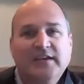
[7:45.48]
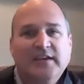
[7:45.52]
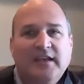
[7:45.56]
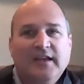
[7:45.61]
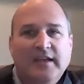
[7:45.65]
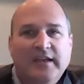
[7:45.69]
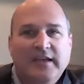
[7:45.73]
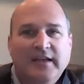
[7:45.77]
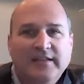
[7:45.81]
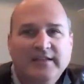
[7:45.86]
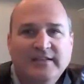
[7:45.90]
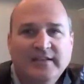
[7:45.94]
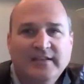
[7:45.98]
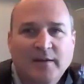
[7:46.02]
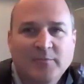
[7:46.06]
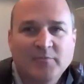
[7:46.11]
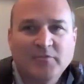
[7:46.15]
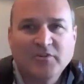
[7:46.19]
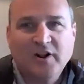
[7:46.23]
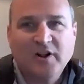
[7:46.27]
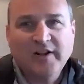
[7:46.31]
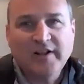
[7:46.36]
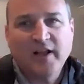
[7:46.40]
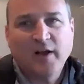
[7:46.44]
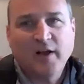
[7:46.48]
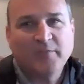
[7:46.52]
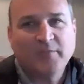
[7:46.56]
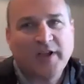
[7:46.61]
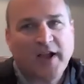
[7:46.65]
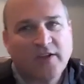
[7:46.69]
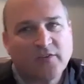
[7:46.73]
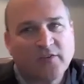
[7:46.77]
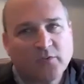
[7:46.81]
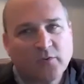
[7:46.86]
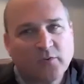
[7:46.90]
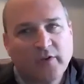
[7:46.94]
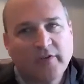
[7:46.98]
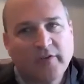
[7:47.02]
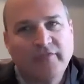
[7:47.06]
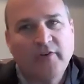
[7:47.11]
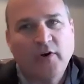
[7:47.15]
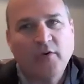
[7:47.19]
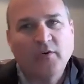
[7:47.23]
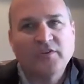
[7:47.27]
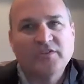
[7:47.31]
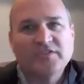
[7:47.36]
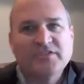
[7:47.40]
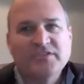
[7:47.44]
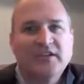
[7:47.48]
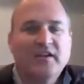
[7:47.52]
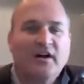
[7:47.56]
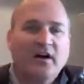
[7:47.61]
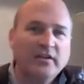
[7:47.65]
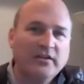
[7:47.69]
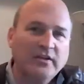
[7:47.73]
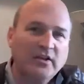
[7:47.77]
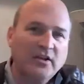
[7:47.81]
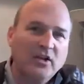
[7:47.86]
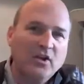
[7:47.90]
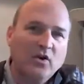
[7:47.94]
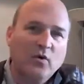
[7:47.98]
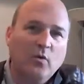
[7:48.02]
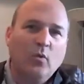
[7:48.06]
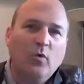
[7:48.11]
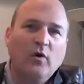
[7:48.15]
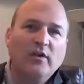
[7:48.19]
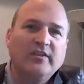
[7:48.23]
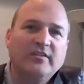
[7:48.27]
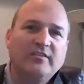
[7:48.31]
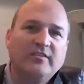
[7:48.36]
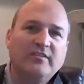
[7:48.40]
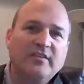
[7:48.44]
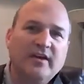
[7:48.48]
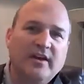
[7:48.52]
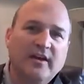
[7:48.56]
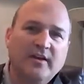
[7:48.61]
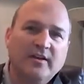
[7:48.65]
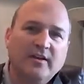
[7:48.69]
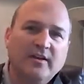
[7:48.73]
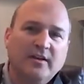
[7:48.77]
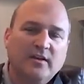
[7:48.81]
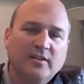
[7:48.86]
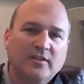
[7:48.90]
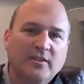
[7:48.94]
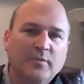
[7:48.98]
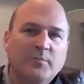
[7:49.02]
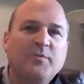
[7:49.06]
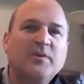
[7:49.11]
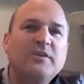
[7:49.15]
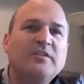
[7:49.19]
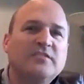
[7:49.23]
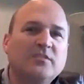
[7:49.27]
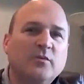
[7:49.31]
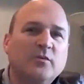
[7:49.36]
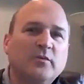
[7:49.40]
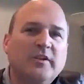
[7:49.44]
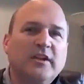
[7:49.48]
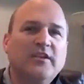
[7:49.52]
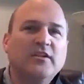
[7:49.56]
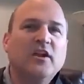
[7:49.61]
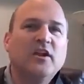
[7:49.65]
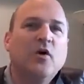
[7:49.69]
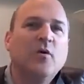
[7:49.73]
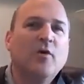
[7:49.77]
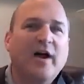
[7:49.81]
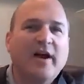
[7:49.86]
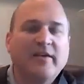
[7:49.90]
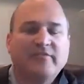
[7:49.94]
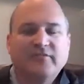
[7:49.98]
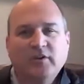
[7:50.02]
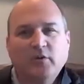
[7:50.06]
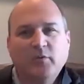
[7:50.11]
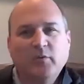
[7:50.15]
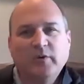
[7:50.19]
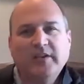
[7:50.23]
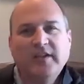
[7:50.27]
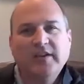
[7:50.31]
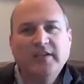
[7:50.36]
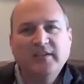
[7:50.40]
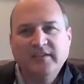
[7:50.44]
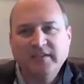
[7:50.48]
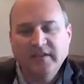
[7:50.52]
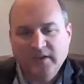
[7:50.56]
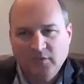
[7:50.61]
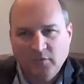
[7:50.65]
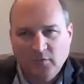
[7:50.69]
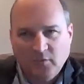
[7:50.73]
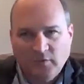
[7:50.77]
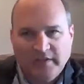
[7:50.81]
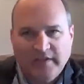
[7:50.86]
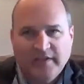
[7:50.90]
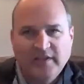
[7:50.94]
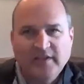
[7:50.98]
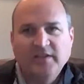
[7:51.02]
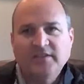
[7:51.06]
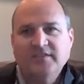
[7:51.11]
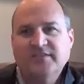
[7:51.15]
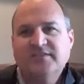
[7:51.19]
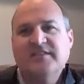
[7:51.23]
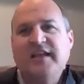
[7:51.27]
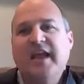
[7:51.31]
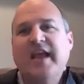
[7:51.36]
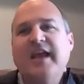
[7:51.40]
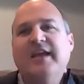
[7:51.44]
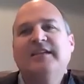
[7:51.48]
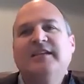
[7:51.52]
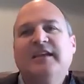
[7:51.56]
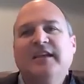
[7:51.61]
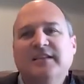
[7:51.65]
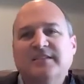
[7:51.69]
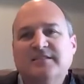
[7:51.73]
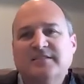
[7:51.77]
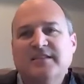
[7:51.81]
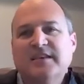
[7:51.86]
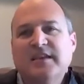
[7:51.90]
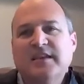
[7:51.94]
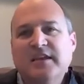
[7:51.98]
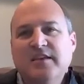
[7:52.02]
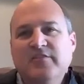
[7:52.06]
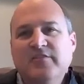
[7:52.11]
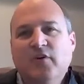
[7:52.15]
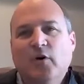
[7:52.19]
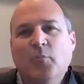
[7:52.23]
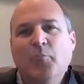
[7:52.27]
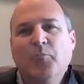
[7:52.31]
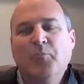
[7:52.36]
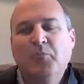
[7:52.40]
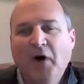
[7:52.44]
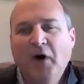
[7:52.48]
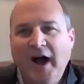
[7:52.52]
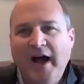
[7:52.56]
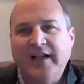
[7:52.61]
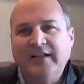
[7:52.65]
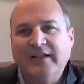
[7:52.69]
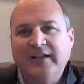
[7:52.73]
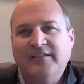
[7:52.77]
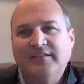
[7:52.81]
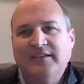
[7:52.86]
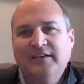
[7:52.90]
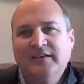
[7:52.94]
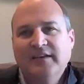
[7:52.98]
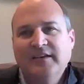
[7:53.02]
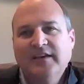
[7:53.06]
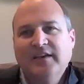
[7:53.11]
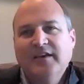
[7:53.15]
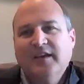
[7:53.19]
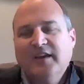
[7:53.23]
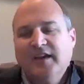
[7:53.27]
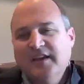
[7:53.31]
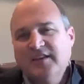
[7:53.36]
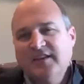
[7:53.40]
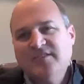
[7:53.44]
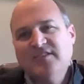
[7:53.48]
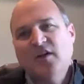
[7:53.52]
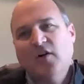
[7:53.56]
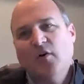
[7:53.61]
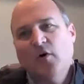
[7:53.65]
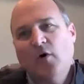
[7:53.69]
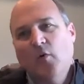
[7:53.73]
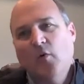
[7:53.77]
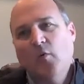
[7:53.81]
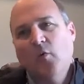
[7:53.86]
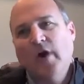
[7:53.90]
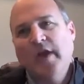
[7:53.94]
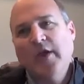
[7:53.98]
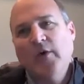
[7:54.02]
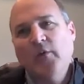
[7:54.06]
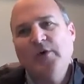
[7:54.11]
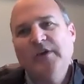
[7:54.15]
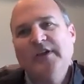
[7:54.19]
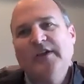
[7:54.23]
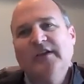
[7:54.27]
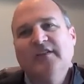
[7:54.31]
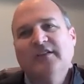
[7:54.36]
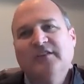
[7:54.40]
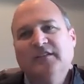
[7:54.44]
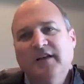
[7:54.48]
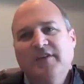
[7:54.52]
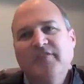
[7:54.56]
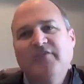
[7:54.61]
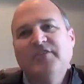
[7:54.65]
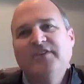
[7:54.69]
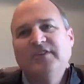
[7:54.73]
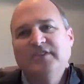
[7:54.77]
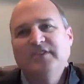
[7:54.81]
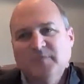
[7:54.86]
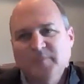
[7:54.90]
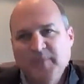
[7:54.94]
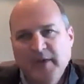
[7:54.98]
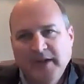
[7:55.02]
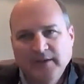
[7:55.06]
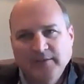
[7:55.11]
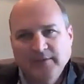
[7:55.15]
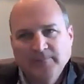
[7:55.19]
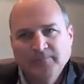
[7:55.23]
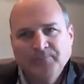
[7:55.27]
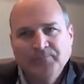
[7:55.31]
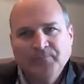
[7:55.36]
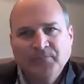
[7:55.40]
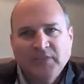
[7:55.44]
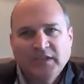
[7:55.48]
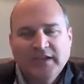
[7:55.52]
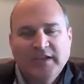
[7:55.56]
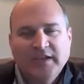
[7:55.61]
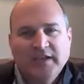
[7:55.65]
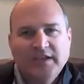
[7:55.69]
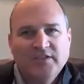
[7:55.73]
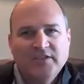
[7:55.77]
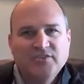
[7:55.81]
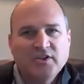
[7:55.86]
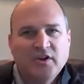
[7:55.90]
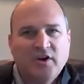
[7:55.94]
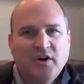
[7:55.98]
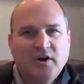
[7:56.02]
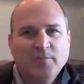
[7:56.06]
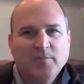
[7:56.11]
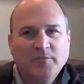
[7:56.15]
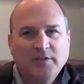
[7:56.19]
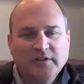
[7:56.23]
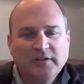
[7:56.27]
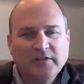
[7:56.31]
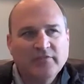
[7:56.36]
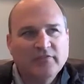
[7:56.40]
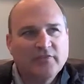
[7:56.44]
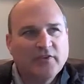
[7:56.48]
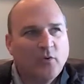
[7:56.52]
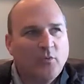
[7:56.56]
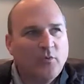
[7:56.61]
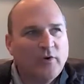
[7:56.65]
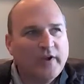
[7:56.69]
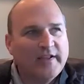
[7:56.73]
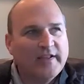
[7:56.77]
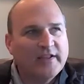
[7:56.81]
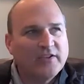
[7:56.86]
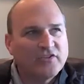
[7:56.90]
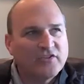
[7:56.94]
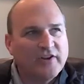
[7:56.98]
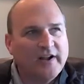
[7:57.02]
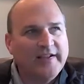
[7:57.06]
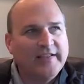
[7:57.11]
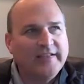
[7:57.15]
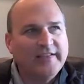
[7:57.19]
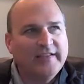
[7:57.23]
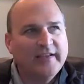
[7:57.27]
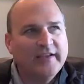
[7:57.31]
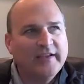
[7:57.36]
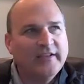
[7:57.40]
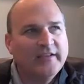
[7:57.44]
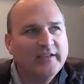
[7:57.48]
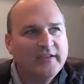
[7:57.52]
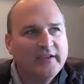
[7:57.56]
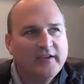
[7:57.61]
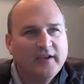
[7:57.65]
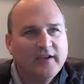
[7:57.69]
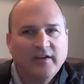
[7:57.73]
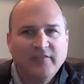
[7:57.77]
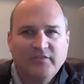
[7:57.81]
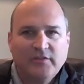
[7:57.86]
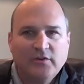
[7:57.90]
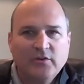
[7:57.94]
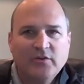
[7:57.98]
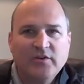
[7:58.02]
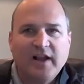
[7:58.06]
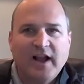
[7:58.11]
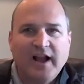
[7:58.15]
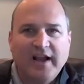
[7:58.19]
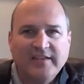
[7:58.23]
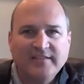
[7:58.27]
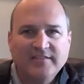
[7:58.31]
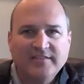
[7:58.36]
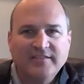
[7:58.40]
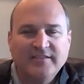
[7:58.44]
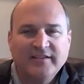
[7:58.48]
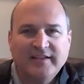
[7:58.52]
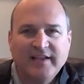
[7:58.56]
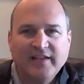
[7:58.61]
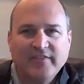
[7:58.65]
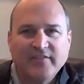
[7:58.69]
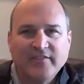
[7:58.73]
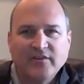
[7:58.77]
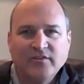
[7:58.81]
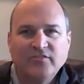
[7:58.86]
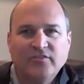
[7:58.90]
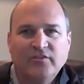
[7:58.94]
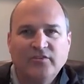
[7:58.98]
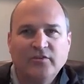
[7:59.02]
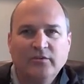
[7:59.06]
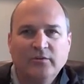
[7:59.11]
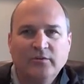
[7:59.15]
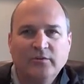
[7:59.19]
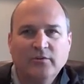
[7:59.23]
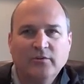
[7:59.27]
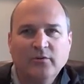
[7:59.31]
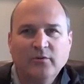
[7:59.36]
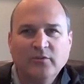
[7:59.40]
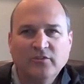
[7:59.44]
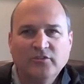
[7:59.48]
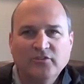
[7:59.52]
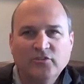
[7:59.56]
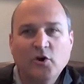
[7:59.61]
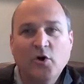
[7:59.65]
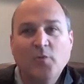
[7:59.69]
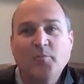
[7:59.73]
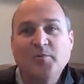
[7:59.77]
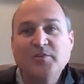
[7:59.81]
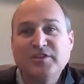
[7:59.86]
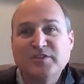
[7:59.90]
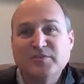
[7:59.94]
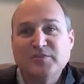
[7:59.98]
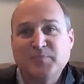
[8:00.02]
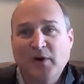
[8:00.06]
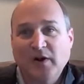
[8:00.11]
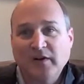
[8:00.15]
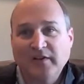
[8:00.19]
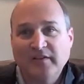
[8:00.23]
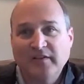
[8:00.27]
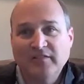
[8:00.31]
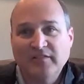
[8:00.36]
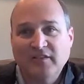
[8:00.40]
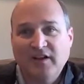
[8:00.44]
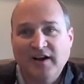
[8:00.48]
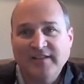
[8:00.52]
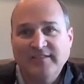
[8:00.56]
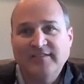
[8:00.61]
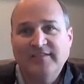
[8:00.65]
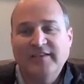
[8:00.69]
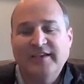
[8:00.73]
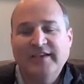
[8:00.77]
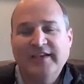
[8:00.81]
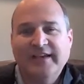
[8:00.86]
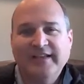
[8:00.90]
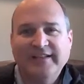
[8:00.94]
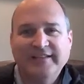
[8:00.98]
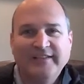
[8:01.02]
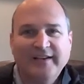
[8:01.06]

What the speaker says: And I'm trying to help guys really focus in on what is the piece that we need to go after. We need to stand against the evil, but is there a way we can love these men? And so I'm looking for a way to try to get a few guys together to show up in these parking lots and